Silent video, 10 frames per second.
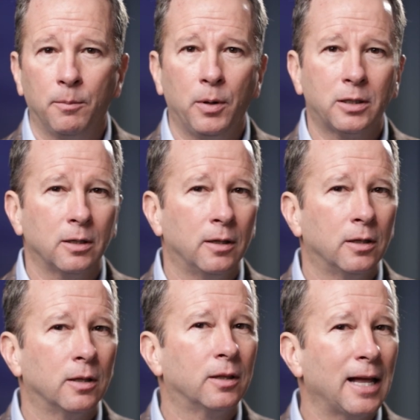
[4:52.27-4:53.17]
but
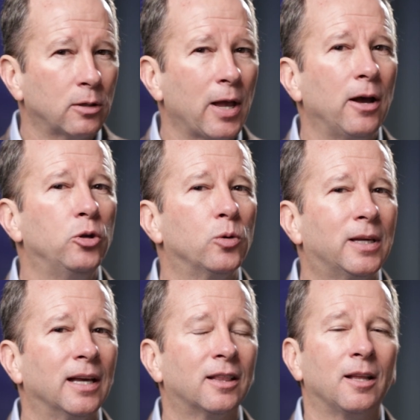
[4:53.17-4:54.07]
that's how you
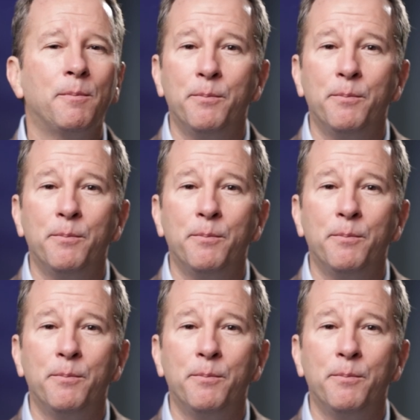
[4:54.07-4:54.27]
get the